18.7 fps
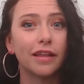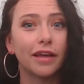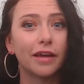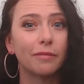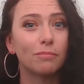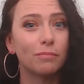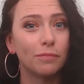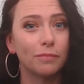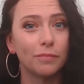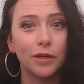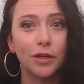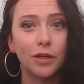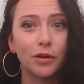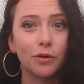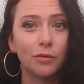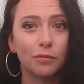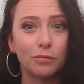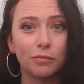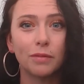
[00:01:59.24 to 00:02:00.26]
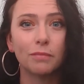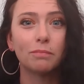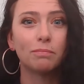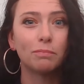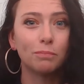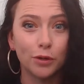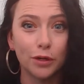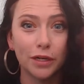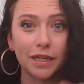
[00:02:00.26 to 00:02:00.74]
to
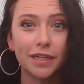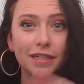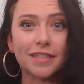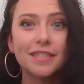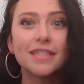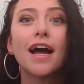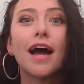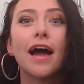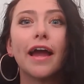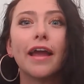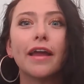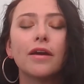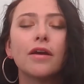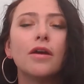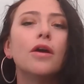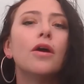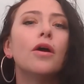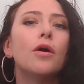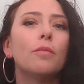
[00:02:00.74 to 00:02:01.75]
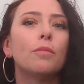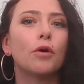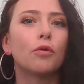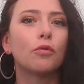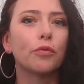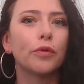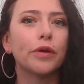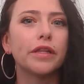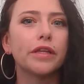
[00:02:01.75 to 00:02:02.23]
put it aside. But
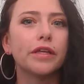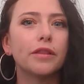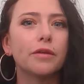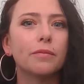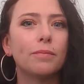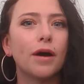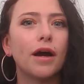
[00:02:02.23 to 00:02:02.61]
really the